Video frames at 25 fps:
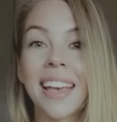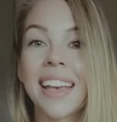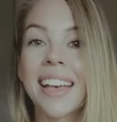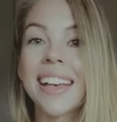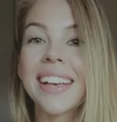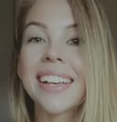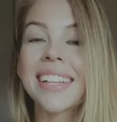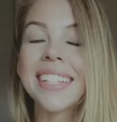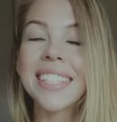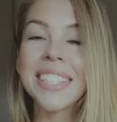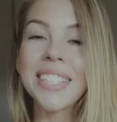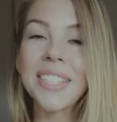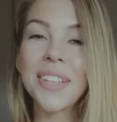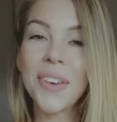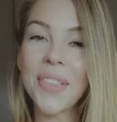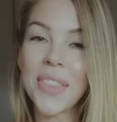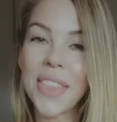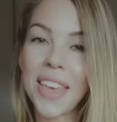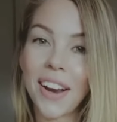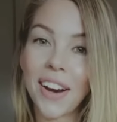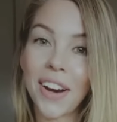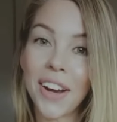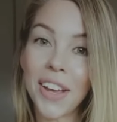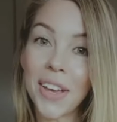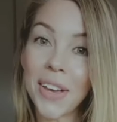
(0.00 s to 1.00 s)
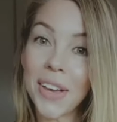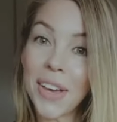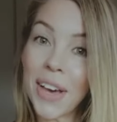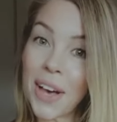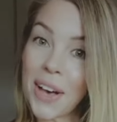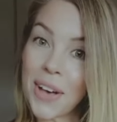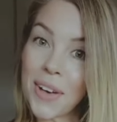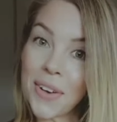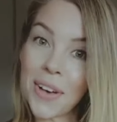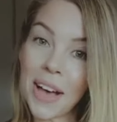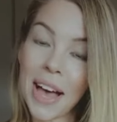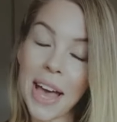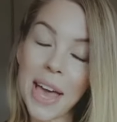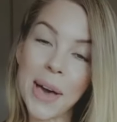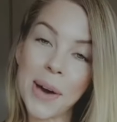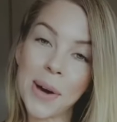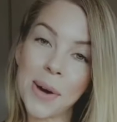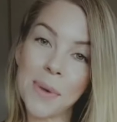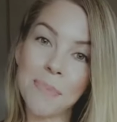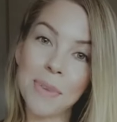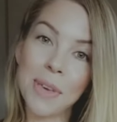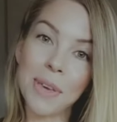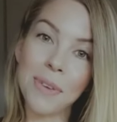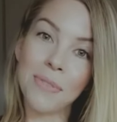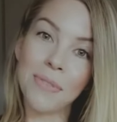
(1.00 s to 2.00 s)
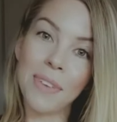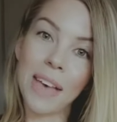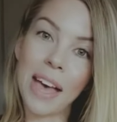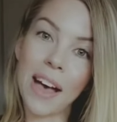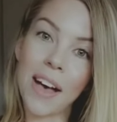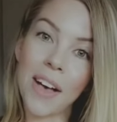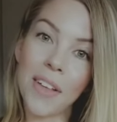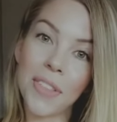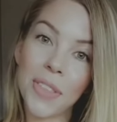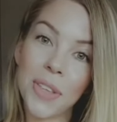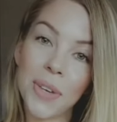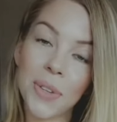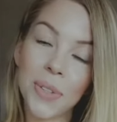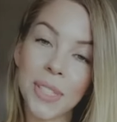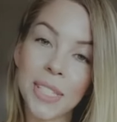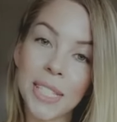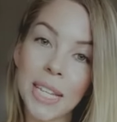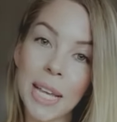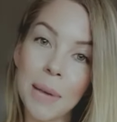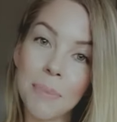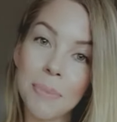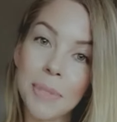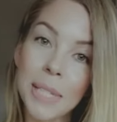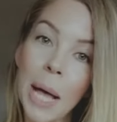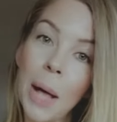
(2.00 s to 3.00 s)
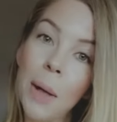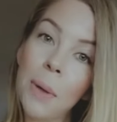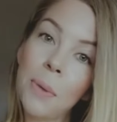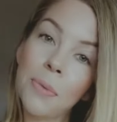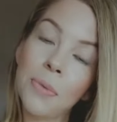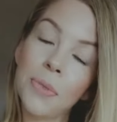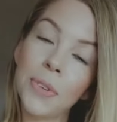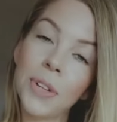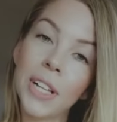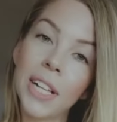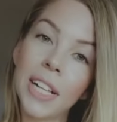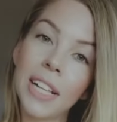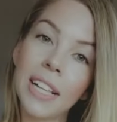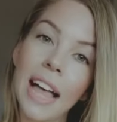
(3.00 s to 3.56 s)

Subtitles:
So there you go. I hope you found those tips helpful